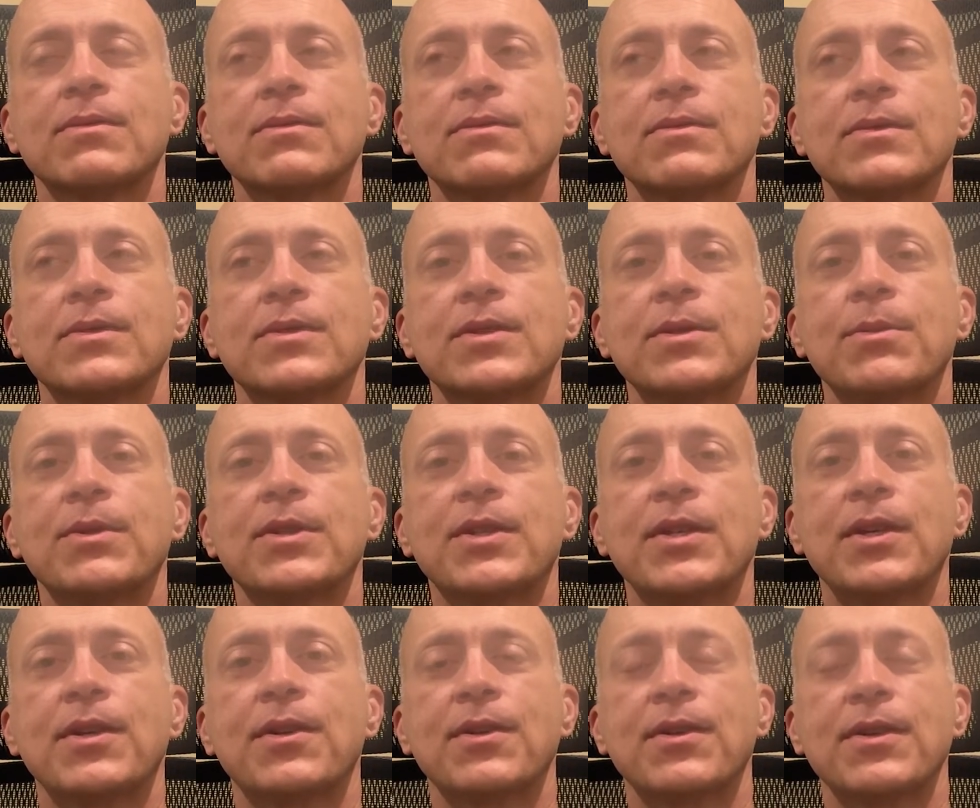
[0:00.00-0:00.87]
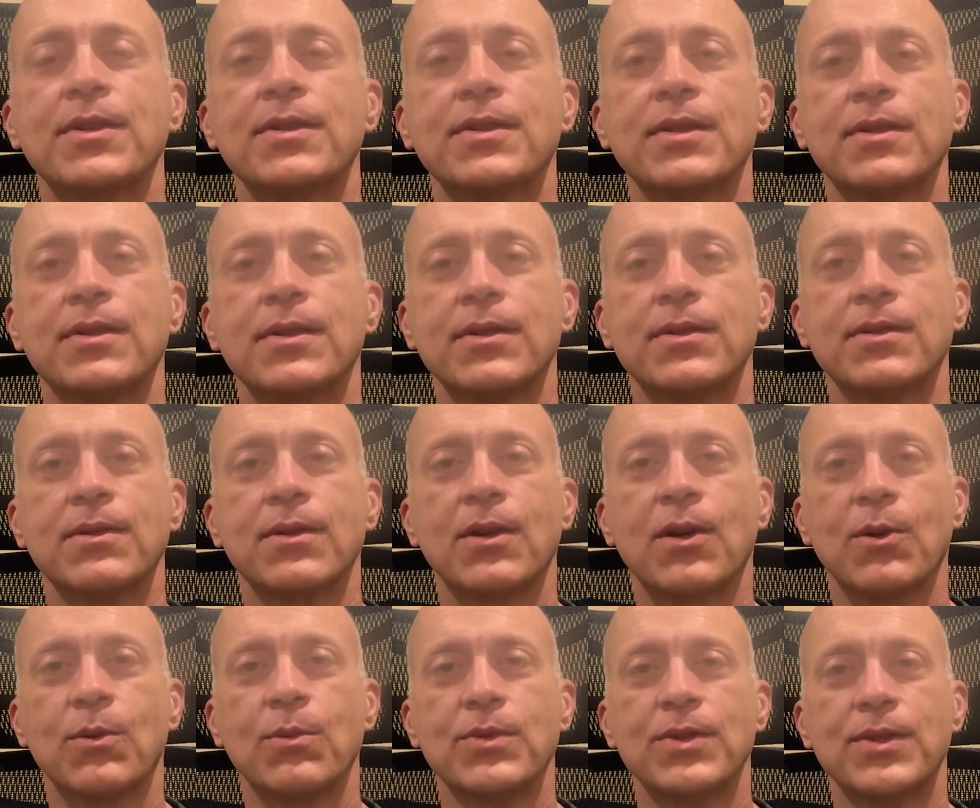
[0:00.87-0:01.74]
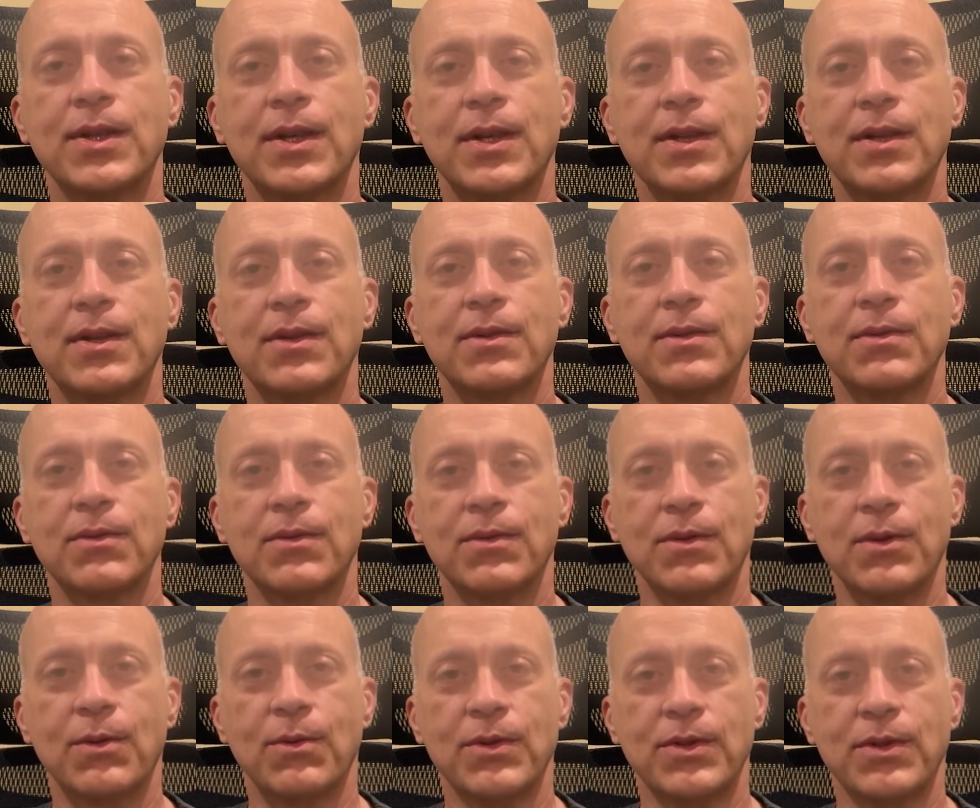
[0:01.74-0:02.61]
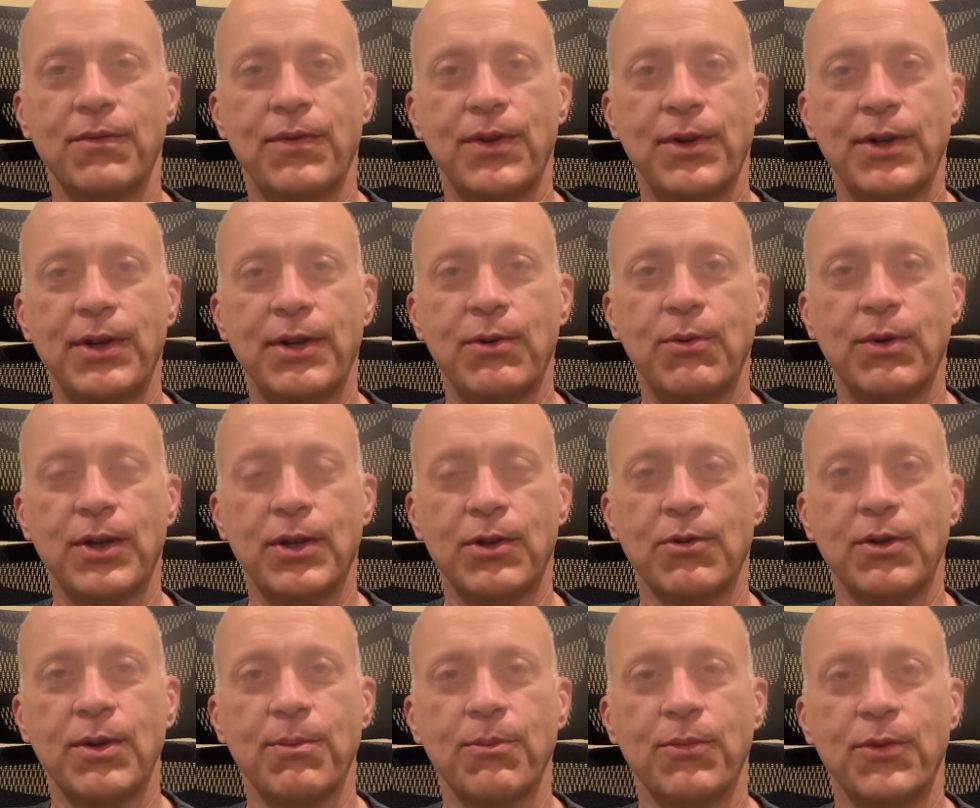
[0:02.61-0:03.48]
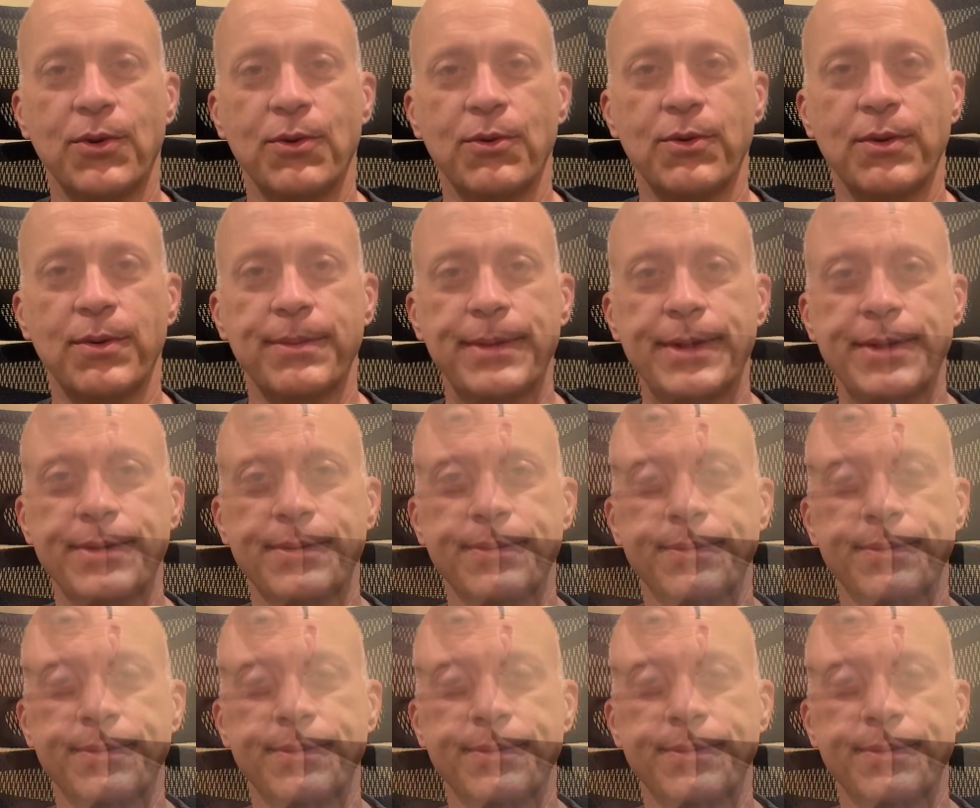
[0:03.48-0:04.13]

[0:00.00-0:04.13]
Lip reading: cemeteries and the homestead, it was a very quick trip through them. And